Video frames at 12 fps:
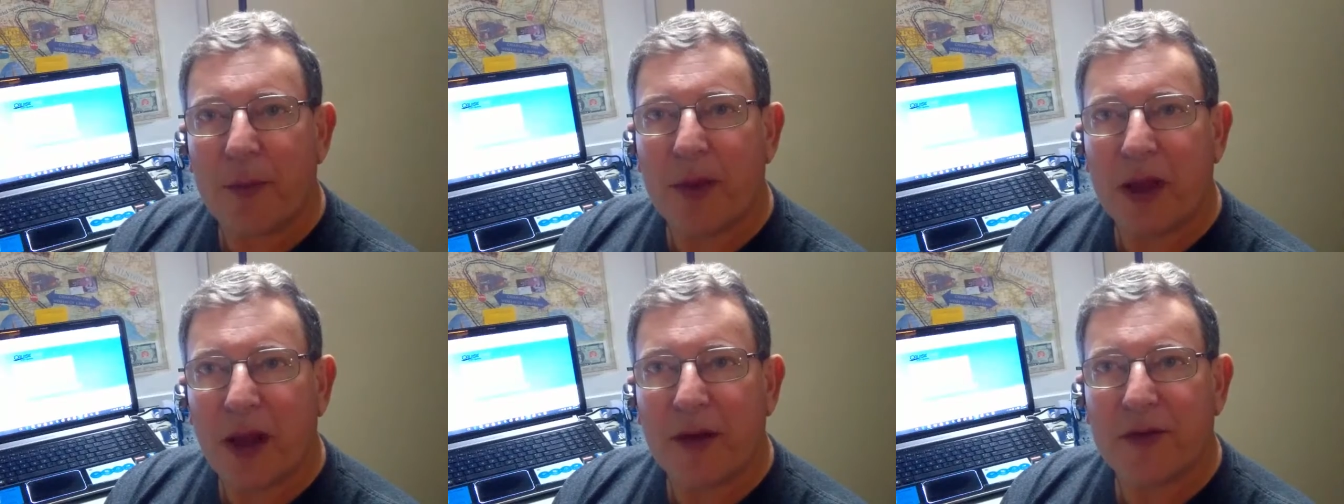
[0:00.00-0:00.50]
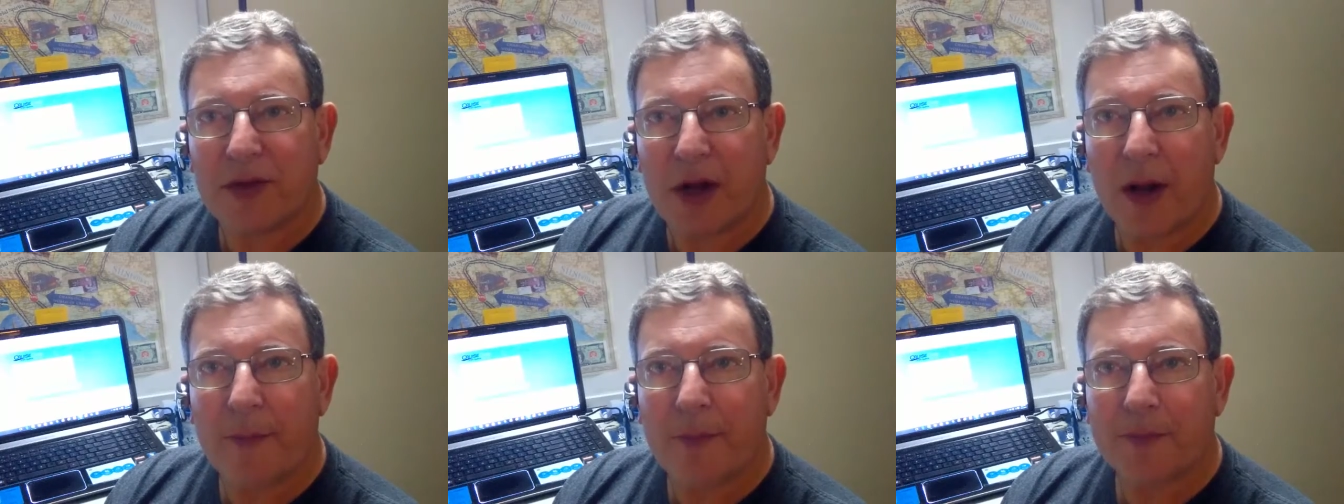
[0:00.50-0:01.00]
my
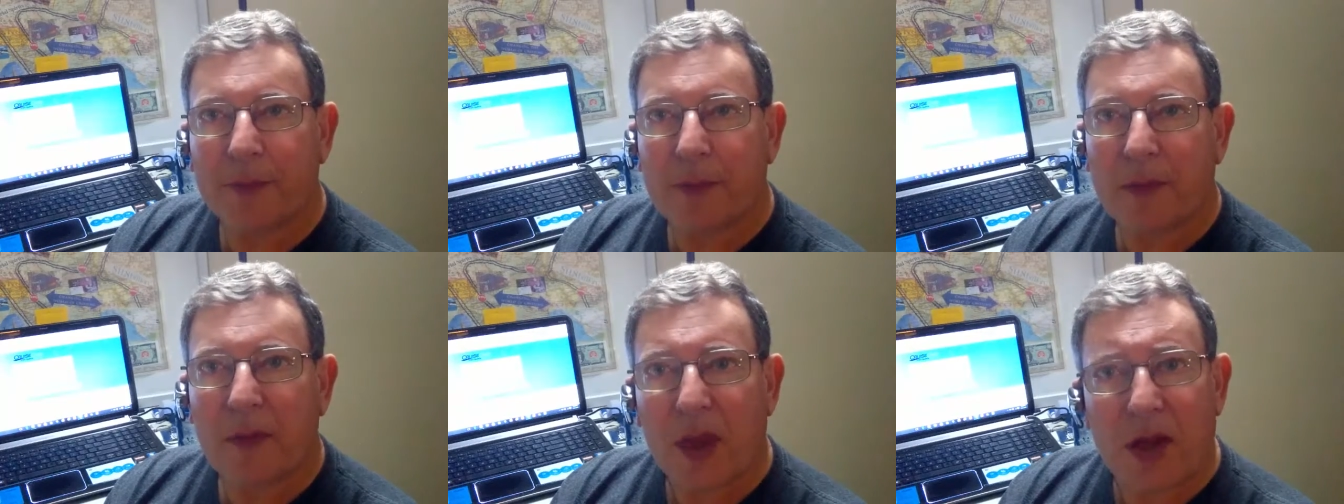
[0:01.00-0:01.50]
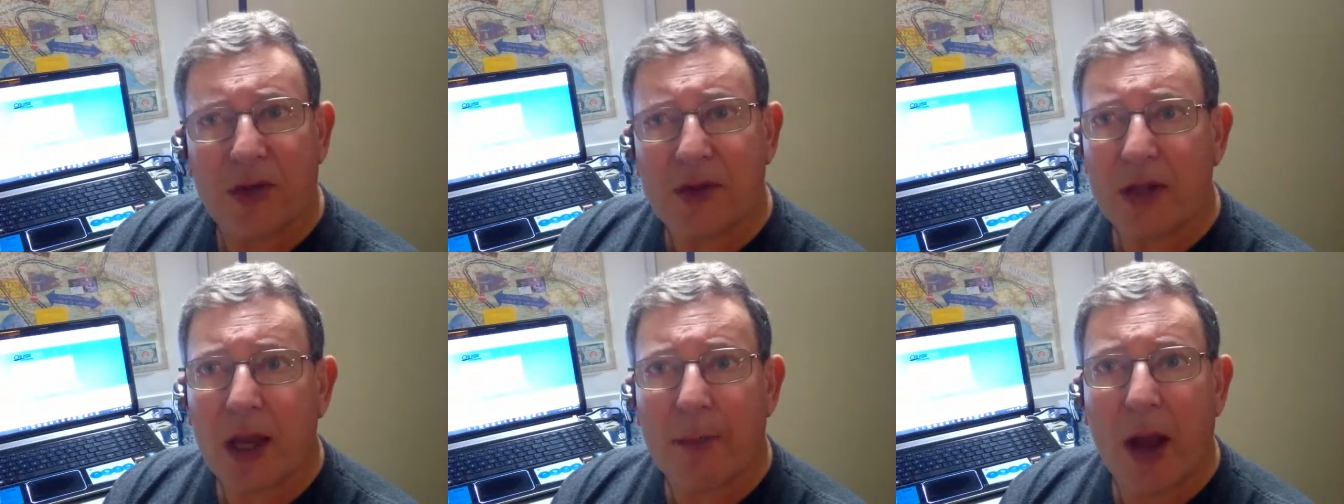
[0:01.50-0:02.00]
lifestyle?
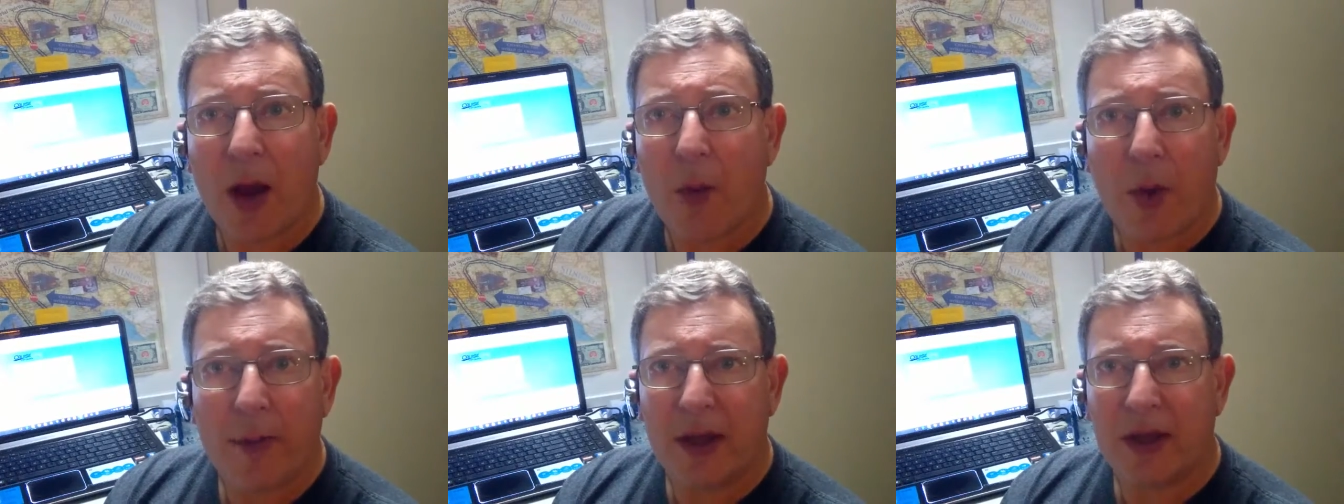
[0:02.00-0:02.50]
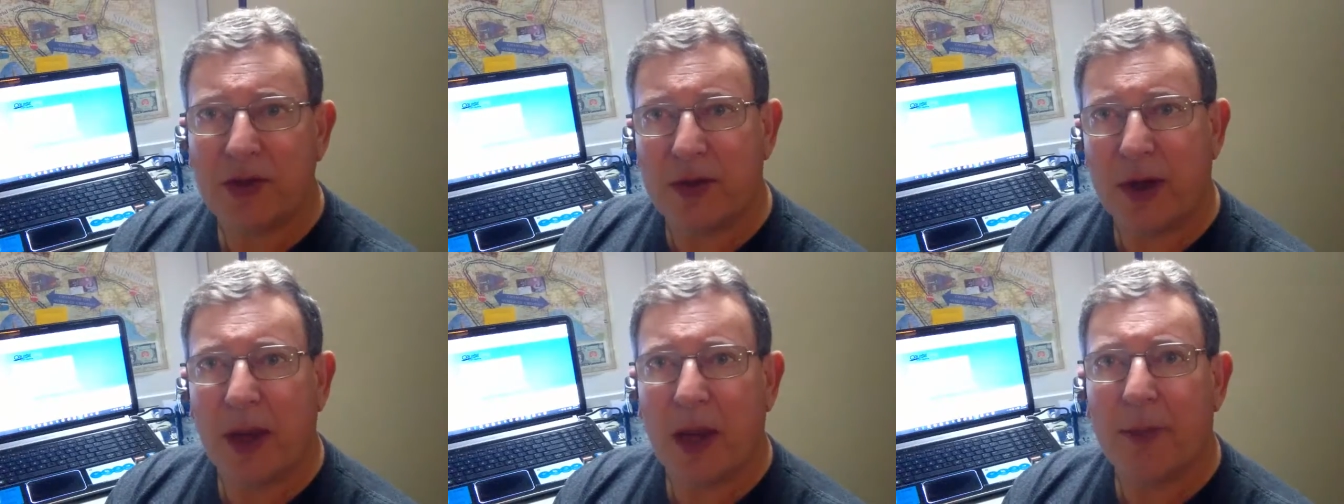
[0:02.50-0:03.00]
Just think about what makes
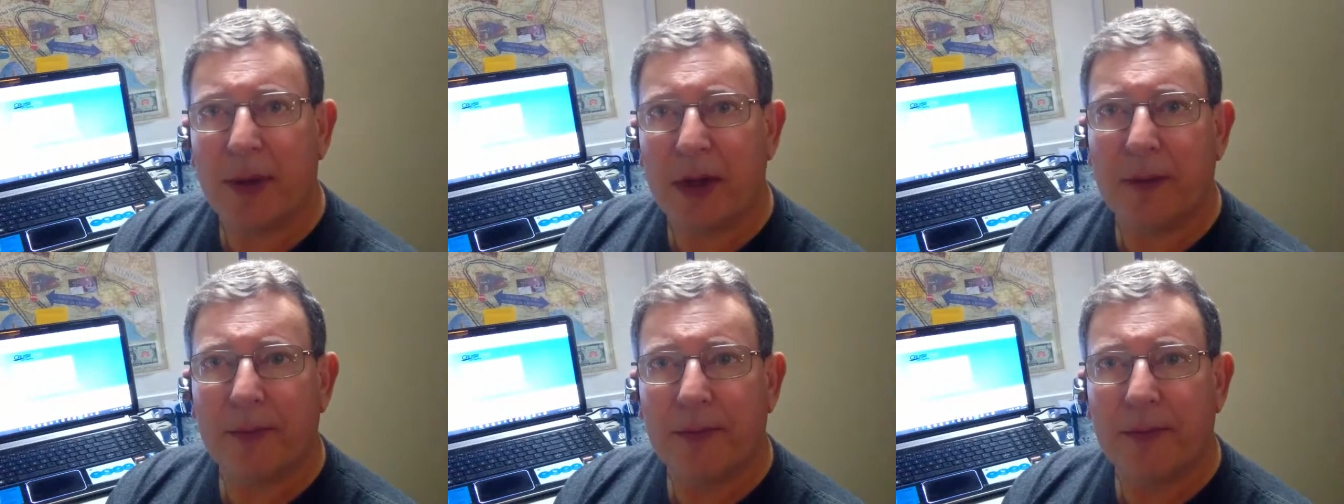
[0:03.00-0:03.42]
you happy.